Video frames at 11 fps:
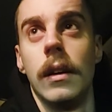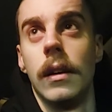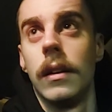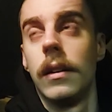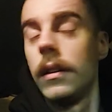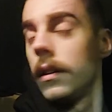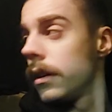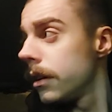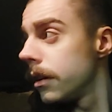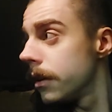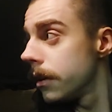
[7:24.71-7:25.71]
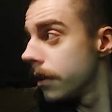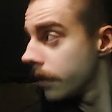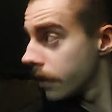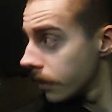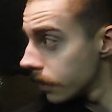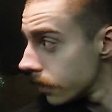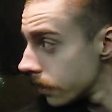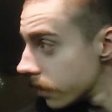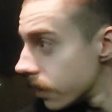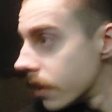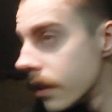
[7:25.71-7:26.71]

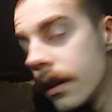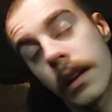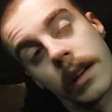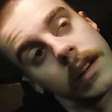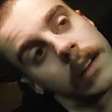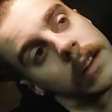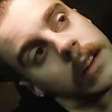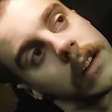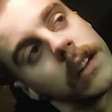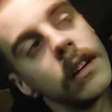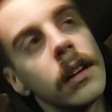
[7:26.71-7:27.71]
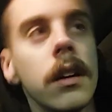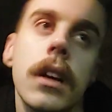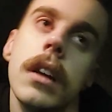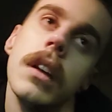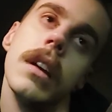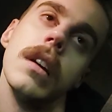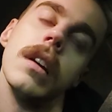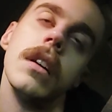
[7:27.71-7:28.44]
Nobody speaks.